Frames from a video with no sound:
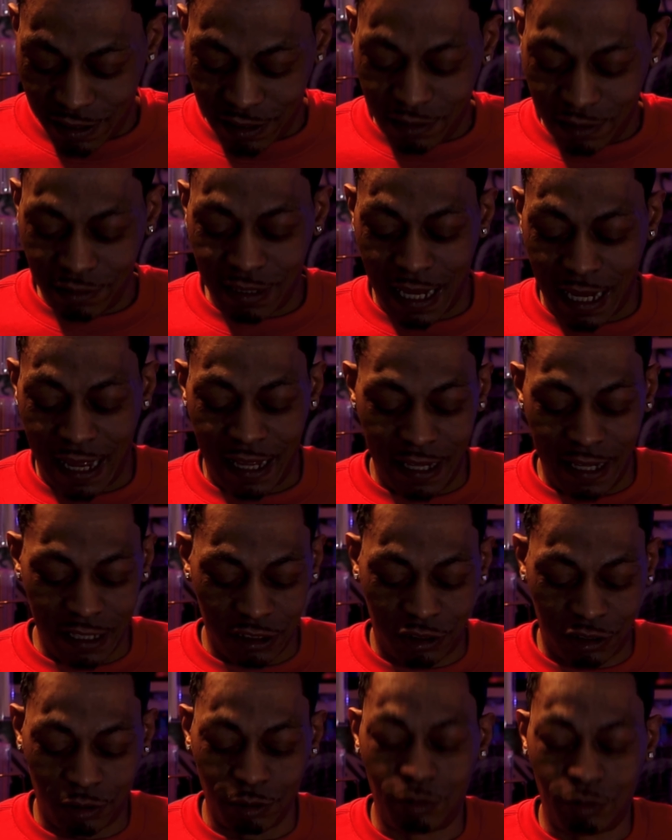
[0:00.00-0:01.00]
You got issue